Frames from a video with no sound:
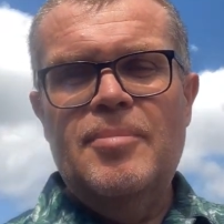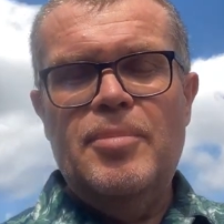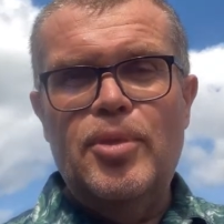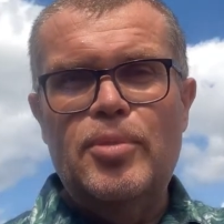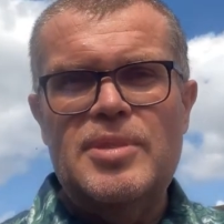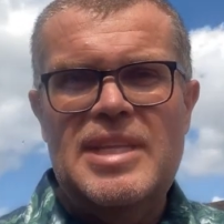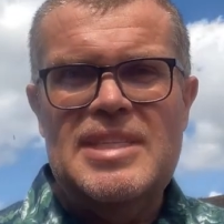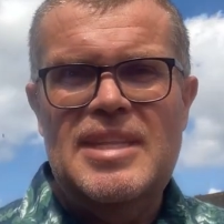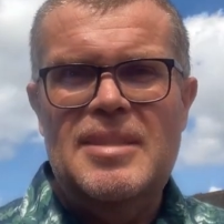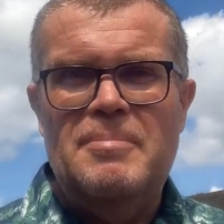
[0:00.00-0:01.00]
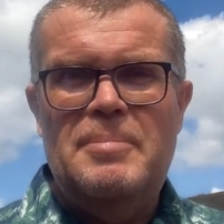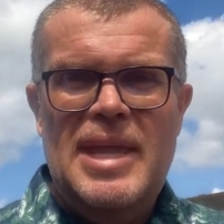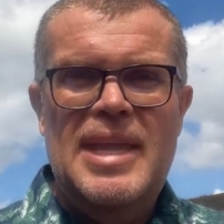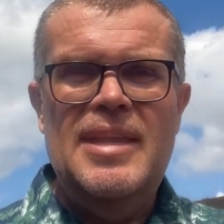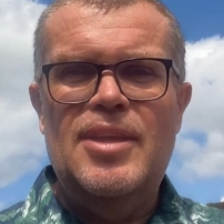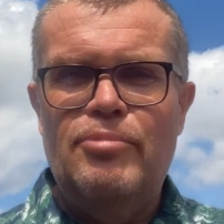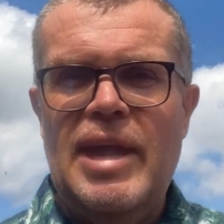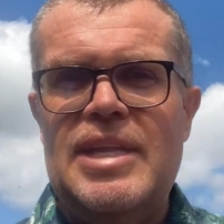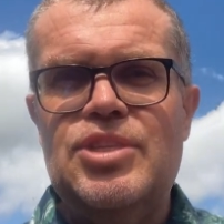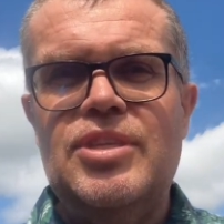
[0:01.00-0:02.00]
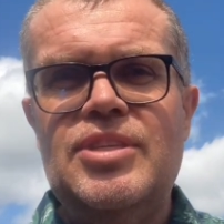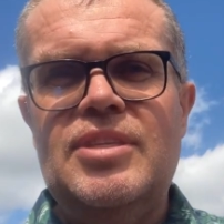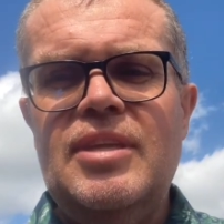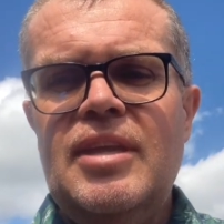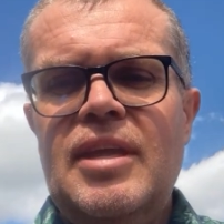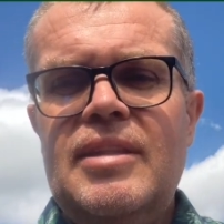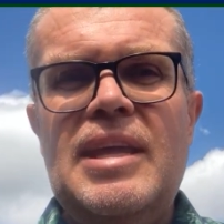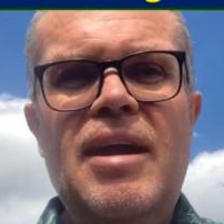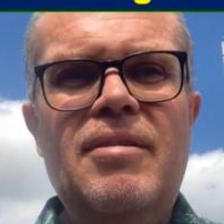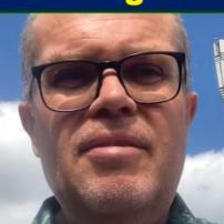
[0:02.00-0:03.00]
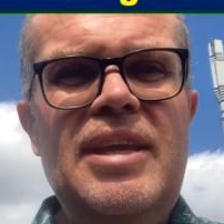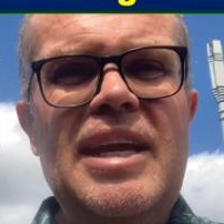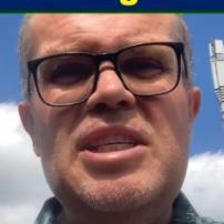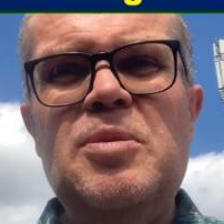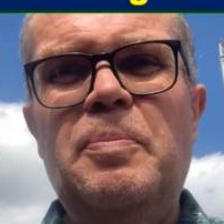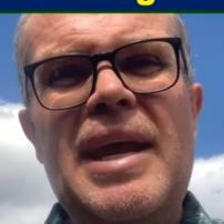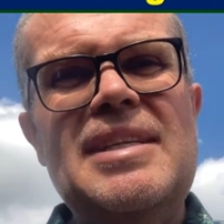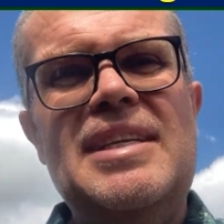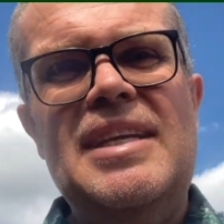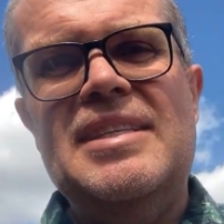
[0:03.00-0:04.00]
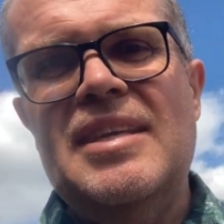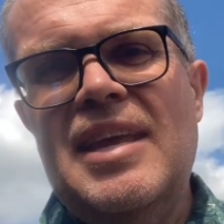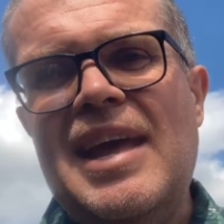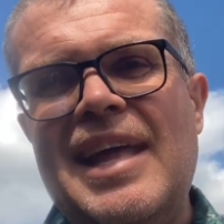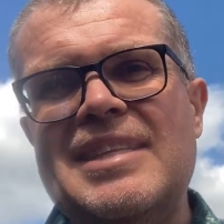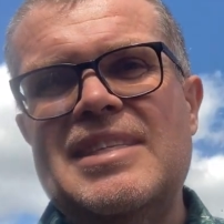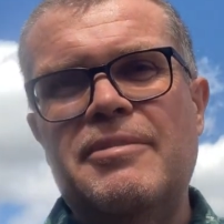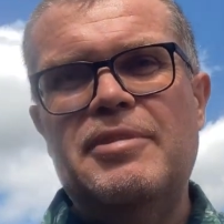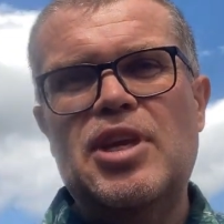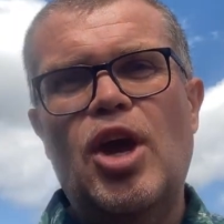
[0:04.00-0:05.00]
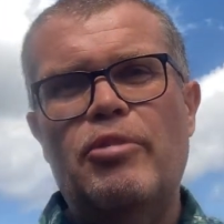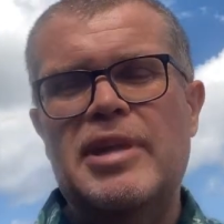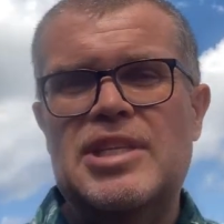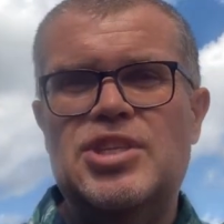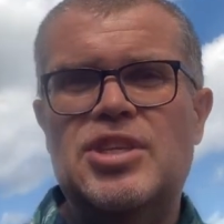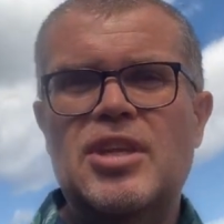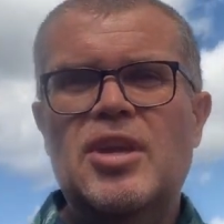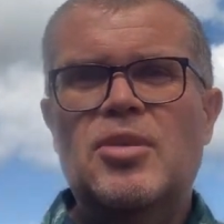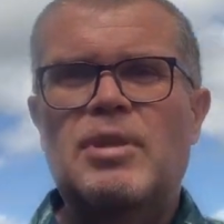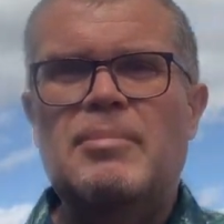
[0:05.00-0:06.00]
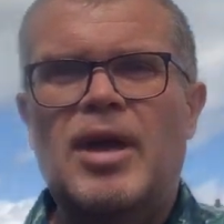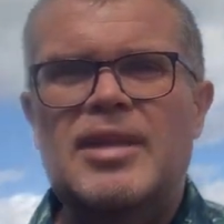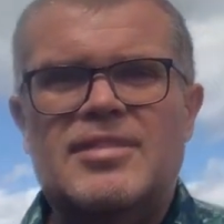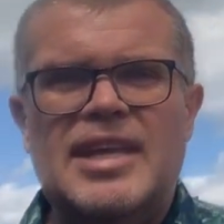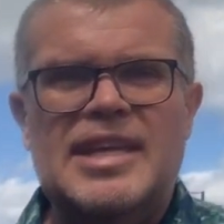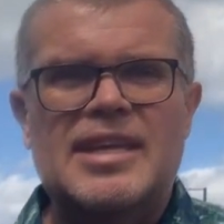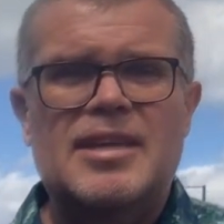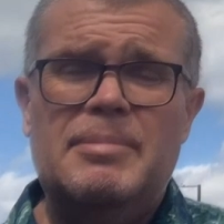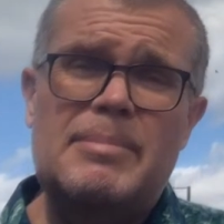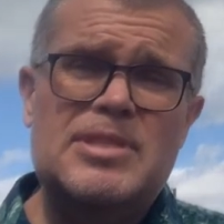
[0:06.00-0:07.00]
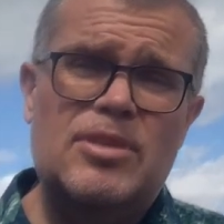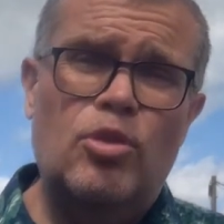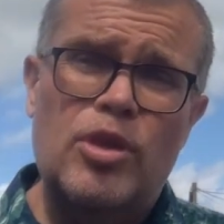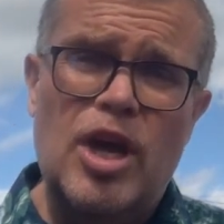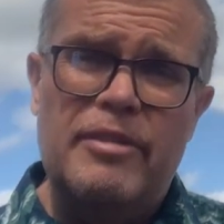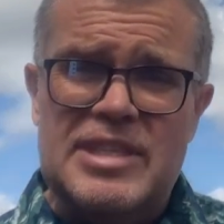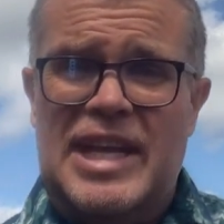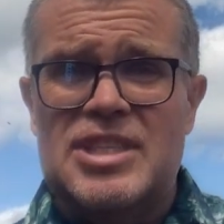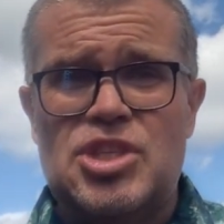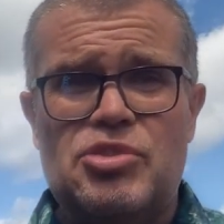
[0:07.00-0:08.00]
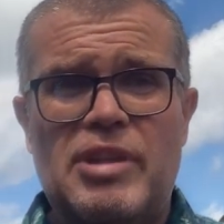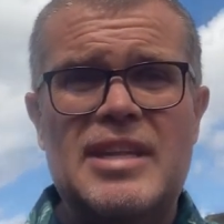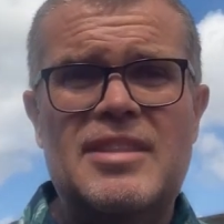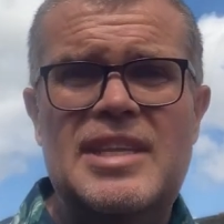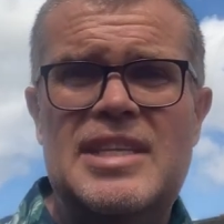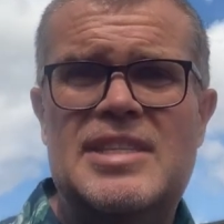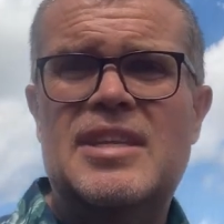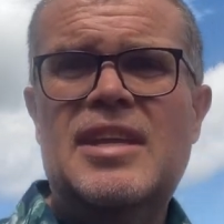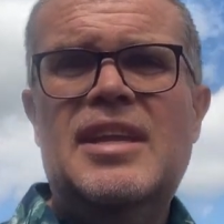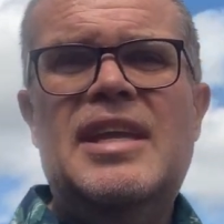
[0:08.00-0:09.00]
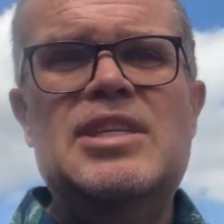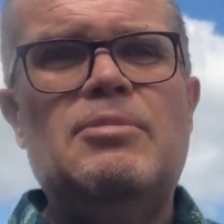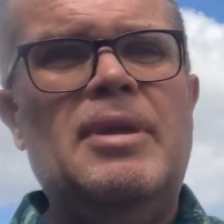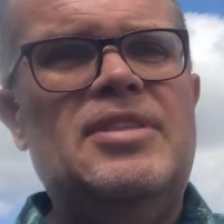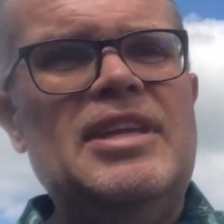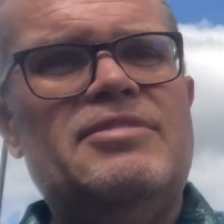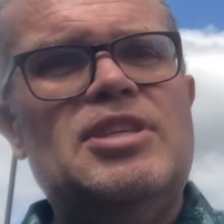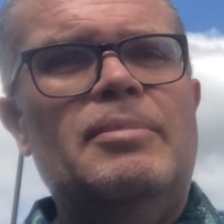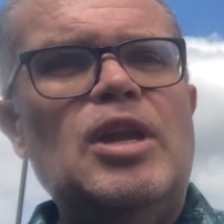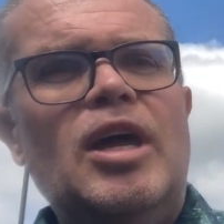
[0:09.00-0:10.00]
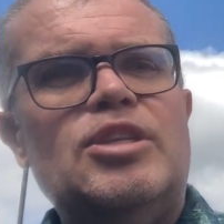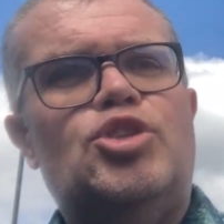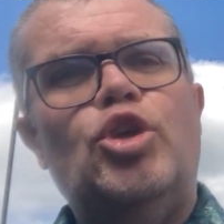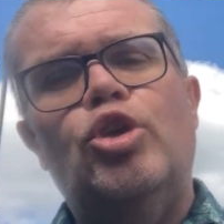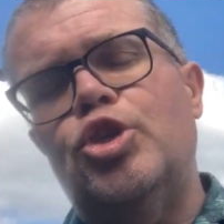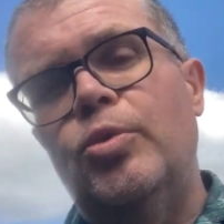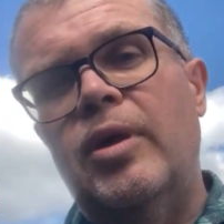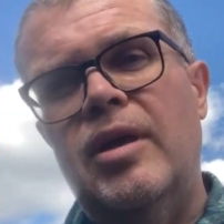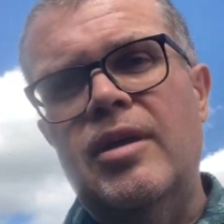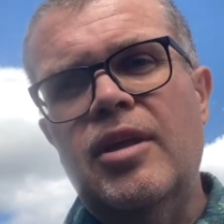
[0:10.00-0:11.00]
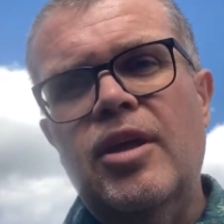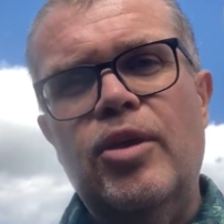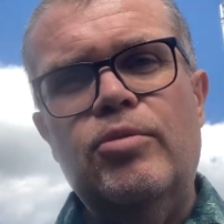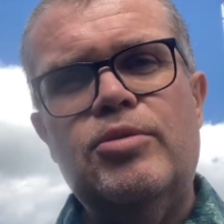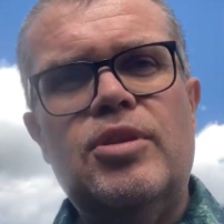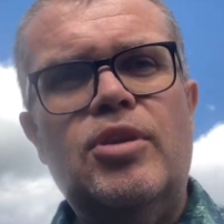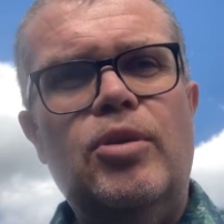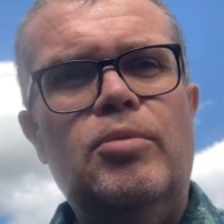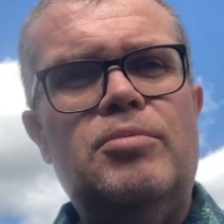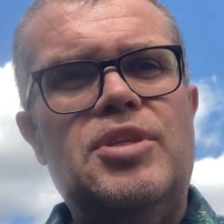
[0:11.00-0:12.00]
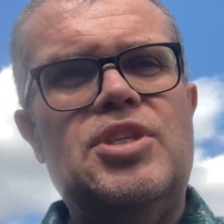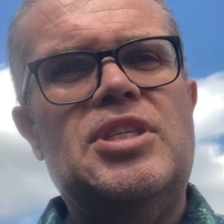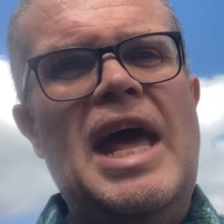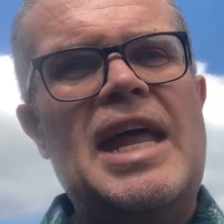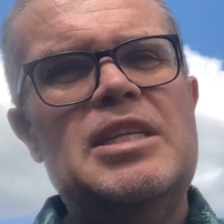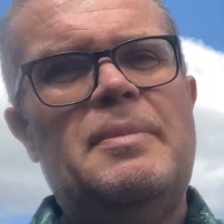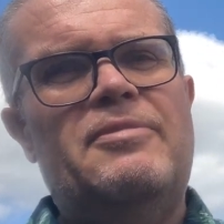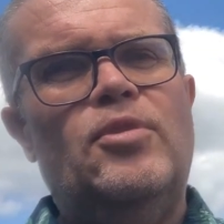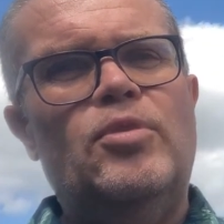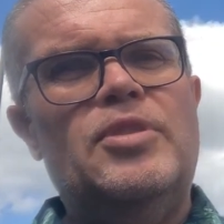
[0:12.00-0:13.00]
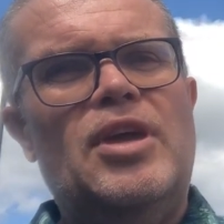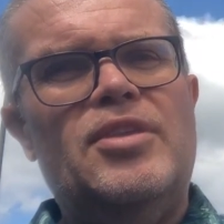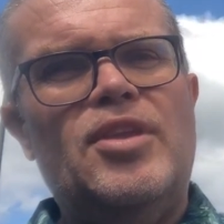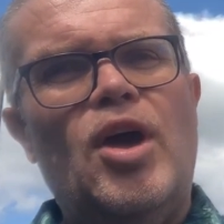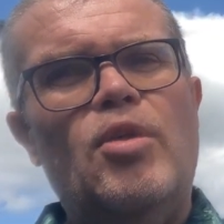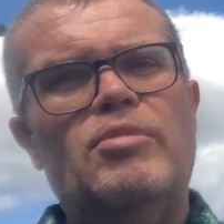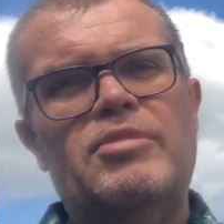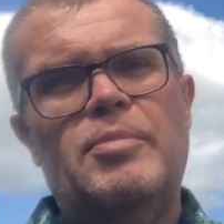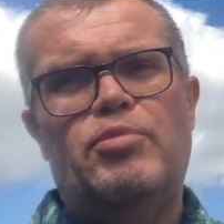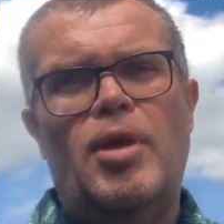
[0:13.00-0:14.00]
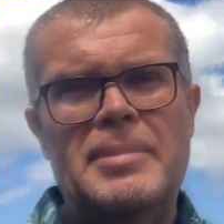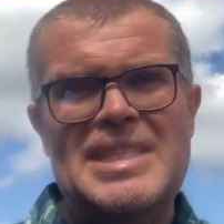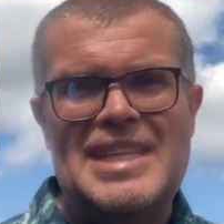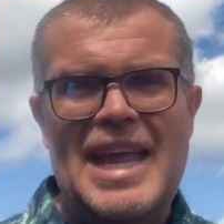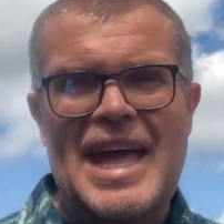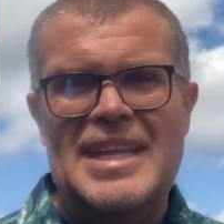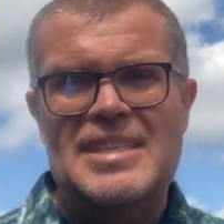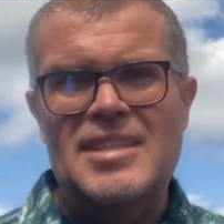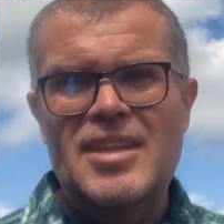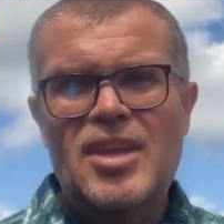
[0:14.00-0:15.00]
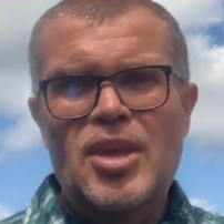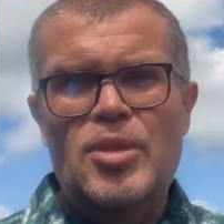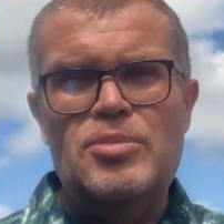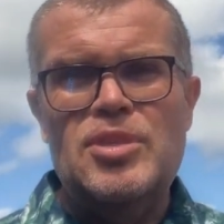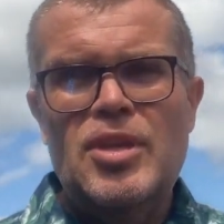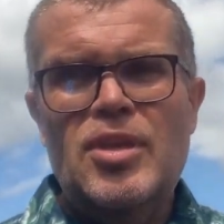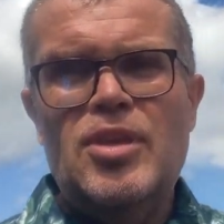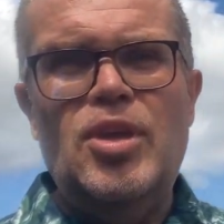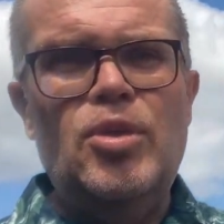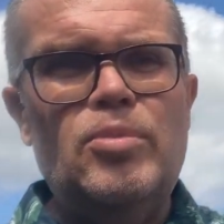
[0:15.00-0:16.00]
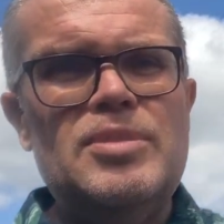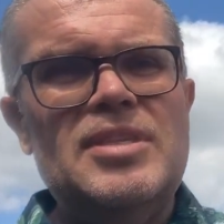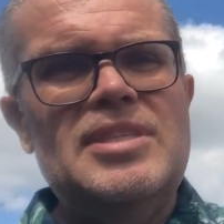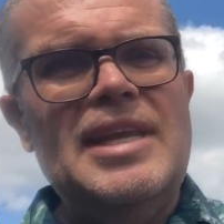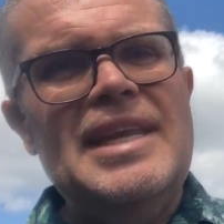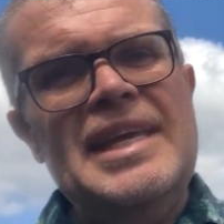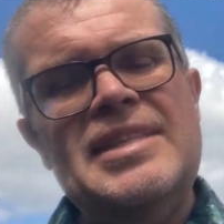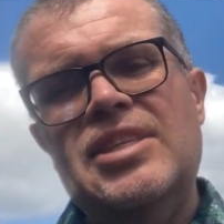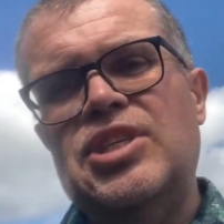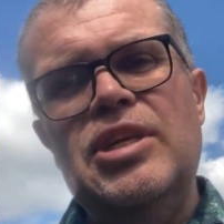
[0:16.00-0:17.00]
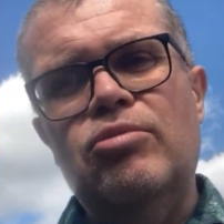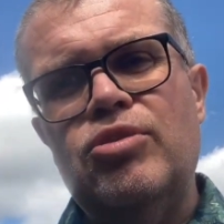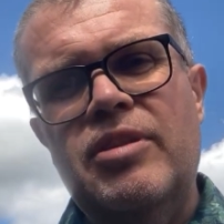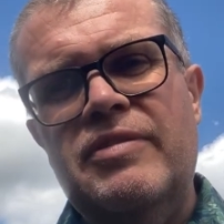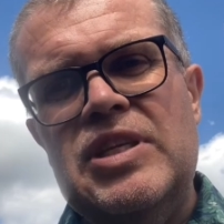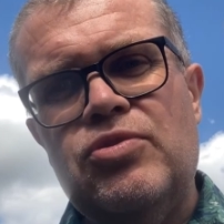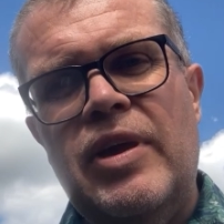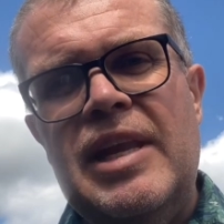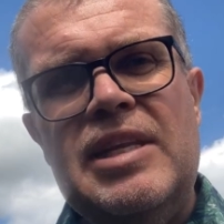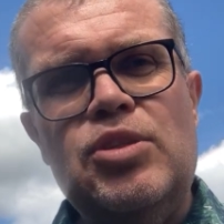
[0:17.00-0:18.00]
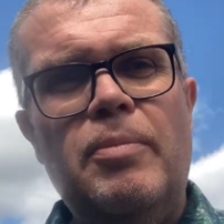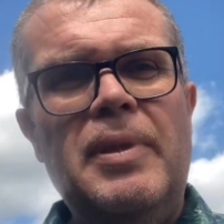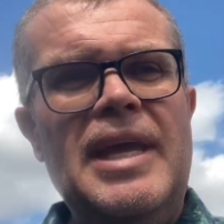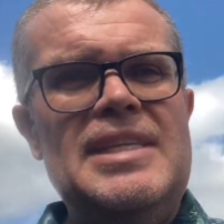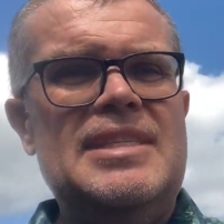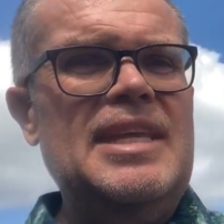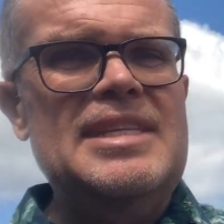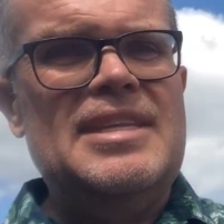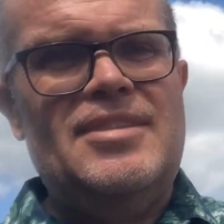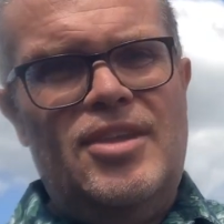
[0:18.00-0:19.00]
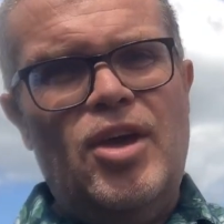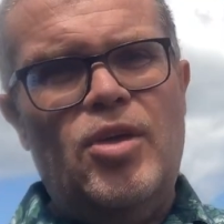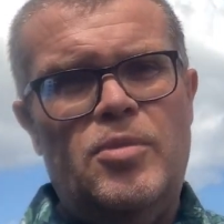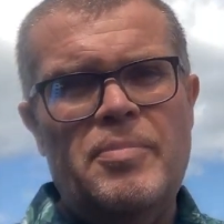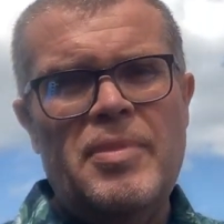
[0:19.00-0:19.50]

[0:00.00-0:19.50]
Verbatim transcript: Paul says to them, be courageous. Now, the expected answer for courage, we might think, perhaps, or courage and strength, is, is we might think of someone like Joshua, who's called to stand before the unknown of the promised land, who's called to lead the children of Israel into a place they didn't know.